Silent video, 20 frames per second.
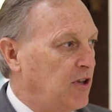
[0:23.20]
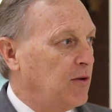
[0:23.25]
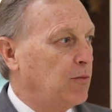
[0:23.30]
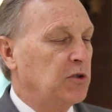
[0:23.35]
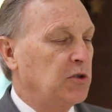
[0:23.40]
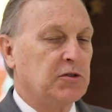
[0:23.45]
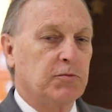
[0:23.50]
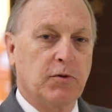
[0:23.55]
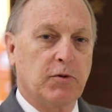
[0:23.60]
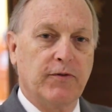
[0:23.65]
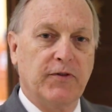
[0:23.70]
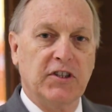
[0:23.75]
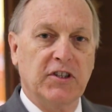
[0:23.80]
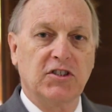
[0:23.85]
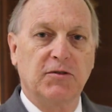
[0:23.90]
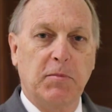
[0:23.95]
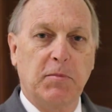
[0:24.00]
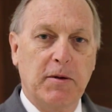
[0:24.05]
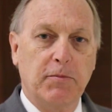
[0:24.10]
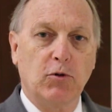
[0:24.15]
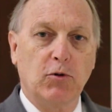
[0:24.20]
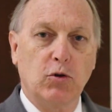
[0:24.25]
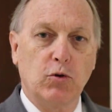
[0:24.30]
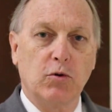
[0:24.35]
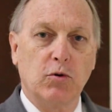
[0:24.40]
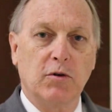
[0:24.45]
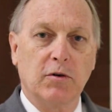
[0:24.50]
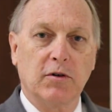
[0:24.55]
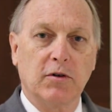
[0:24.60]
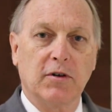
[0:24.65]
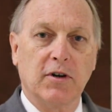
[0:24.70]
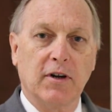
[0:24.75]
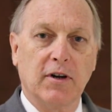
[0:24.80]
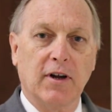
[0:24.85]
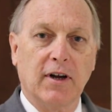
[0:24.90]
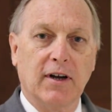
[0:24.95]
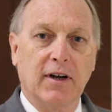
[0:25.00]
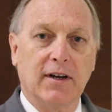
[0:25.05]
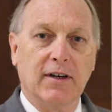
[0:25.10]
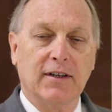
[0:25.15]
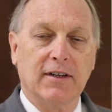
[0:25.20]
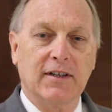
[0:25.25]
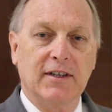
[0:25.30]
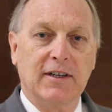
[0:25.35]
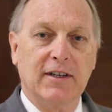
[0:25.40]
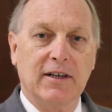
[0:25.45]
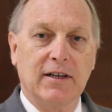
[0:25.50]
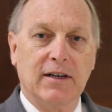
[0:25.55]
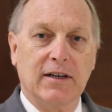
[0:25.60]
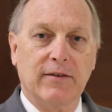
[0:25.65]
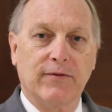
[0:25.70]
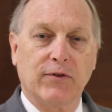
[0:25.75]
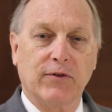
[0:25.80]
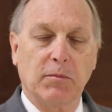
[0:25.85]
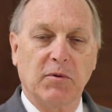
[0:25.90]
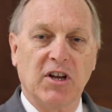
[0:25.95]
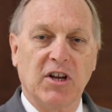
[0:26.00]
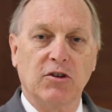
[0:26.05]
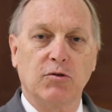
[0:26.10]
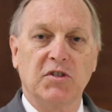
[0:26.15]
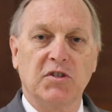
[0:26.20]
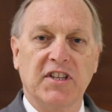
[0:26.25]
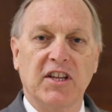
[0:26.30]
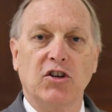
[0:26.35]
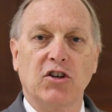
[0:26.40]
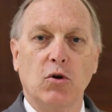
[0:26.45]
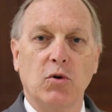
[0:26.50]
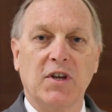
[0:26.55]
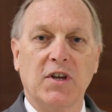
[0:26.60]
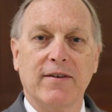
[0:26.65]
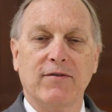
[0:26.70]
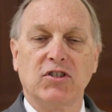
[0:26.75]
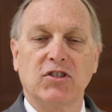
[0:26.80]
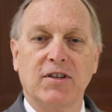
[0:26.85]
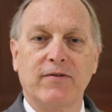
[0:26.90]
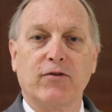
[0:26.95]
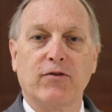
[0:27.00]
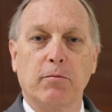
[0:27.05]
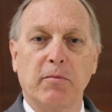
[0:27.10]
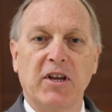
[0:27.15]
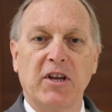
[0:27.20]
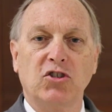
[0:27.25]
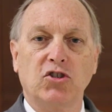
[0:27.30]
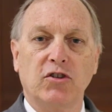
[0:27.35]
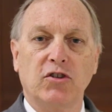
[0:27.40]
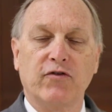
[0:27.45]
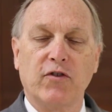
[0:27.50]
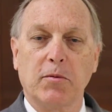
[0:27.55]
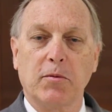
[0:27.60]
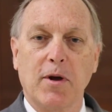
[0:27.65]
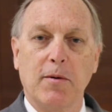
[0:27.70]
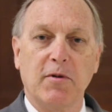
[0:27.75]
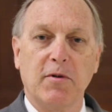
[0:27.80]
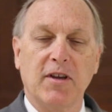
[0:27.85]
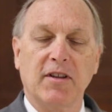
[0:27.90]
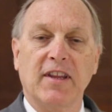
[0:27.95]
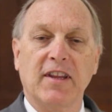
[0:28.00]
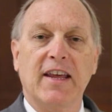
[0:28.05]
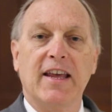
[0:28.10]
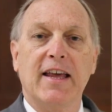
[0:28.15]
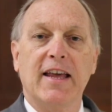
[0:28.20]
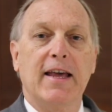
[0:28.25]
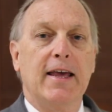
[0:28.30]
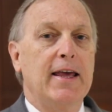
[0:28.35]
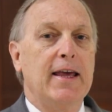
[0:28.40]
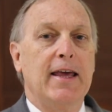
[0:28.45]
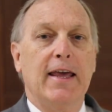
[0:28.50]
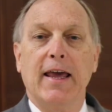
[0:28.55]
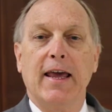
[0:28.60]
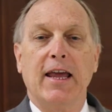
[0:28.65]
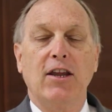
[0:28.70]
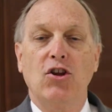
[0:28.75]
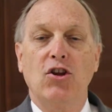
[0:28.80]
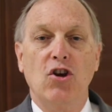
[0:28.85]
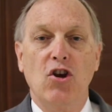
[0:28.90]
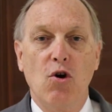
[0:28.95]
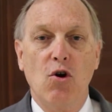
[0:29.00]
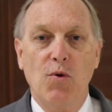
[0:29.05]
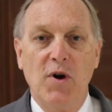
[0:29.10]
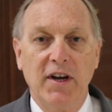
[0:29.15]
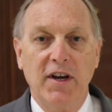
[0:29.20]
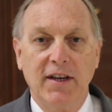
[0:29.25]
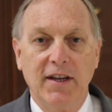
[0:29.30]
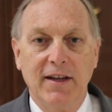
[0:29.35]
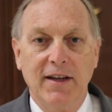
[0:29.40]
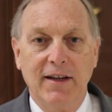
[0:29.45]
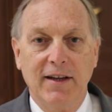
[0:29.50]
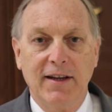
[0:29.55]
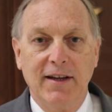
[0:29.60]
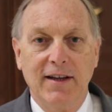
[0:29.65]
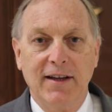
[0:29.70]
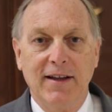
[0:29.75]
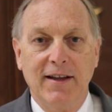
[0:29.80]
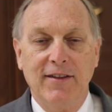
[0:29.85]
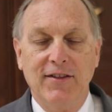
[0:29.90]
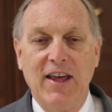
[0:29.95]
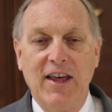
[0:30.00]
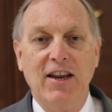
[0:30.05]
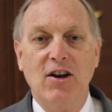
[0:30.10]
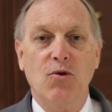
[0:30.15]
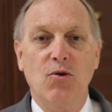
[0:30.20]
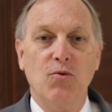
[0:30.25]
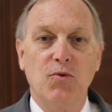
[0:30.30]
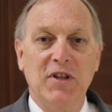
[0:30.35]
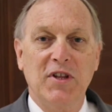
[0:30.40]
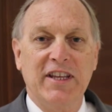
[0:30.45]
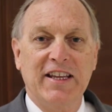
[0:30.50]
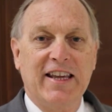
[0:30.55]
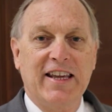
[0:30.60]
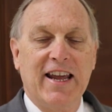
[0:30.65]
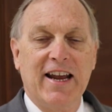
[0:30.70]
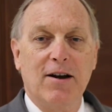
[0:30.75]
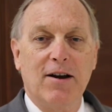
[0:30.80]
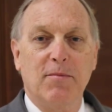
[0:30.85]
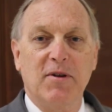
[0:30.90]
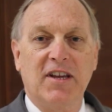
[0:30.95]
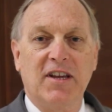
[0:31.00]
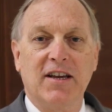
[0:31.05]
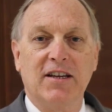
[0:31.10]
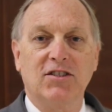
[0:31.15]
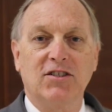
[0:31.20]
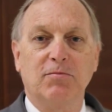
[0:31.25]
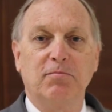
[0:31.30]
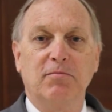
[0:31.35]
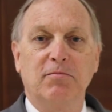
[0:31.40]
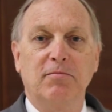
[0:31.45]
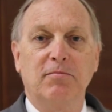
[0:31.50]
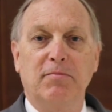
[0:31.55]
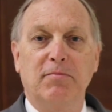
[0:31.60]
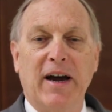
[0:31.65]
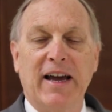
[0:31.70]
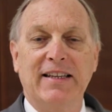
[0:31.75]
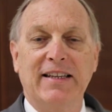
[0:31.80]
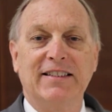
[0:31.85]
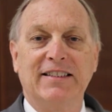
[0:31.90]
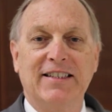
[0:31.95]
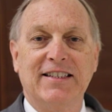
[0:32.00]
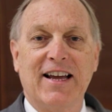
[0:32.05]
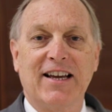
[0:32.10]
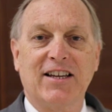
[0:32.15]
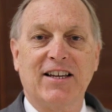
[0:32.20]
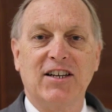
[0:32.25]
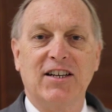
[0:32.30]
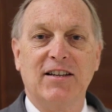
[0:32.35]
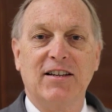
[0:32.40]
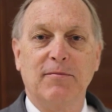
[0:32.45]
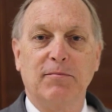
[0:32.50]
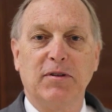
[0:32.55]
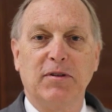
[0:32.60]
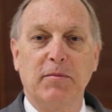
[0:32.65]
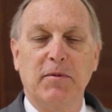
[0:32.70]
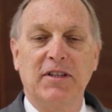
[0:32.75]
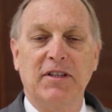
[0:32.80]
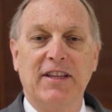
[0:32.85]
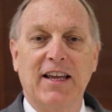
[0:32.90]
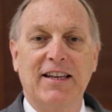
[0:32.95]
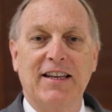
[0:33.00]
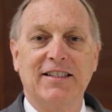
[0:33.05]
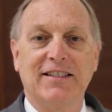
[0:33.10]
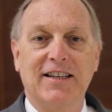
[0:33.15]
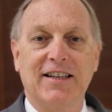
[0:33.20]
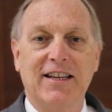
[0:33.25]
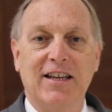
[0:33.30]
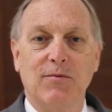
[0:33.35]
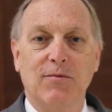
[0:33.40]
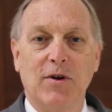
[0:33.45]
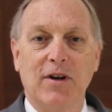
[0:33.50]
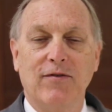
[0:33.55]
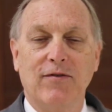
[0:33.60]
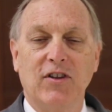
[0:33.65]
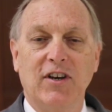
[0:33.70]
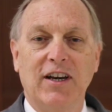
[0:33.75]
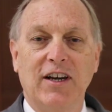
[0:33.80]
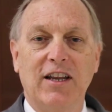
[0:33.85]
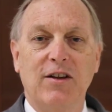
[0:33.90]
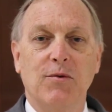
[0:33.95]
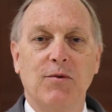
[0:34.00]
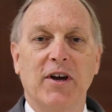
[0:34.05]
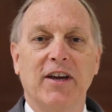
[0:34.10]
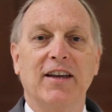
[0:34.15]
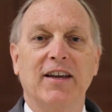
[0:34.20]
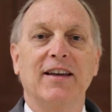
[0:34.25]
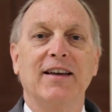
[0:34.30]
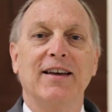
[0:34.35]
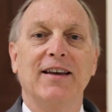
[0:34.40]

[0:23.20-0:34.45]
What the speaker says: which prevents people who are from countries that don't give us information from coming in. And you know what? They don't really care because Biden's not going to implement that. He's going to get rid of it anyway.